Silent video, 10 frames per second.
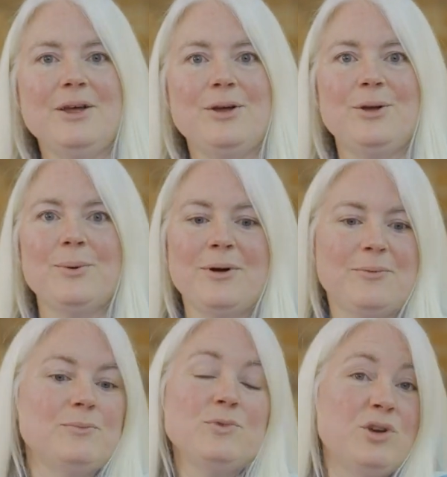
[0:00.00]
who are
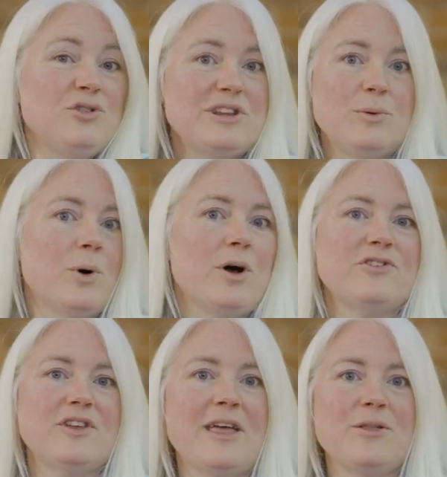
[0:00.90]
usually worked
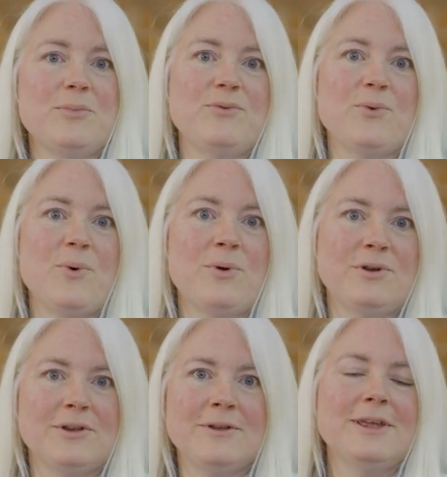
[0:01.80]
together before
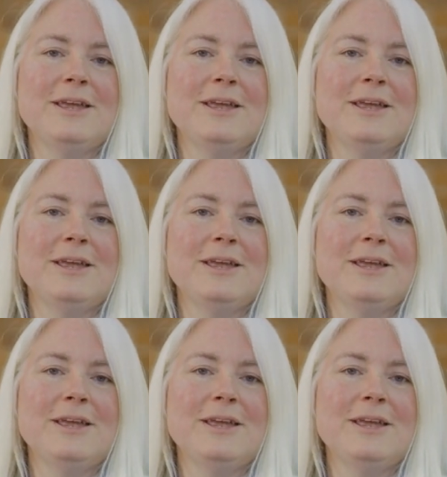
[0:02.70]
and